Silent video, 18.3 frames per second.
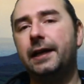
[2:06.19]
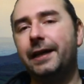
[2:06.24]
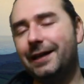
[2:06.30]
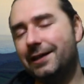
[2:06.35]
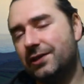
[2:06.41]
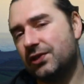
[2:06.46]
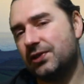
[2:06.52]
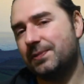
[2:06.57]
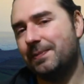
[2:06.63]

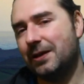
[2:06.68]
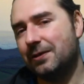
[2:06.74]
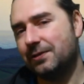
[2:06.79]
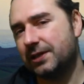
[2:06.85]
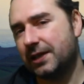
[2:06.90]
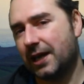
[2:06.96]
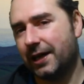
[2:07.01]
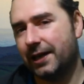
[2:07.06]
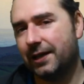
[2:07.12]
It
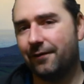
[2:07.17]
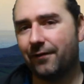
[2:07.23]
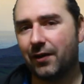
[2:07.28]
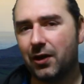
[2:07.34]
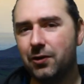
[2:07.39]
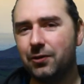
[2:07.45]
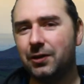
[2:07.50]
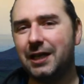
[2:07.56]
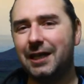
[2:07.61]
smells kind
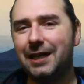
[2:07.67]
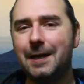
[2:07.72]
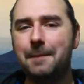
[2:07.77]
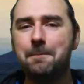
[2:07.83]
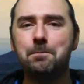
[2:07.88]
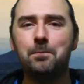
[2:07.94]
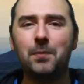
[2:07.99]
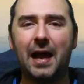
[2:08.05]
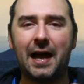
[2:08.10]
of
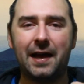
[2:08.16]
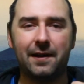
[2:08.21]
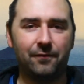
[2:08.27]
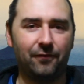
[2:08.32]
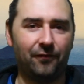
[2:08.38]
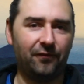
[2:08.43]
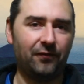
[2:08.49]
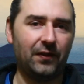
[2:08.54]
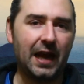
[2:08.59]
oaky and
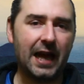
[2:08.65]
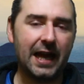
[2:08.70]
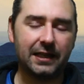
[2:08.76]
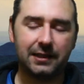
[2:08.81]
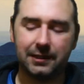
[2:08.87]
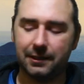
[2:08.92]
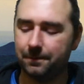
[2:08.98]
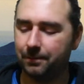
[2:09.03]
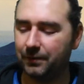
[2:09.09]
flat.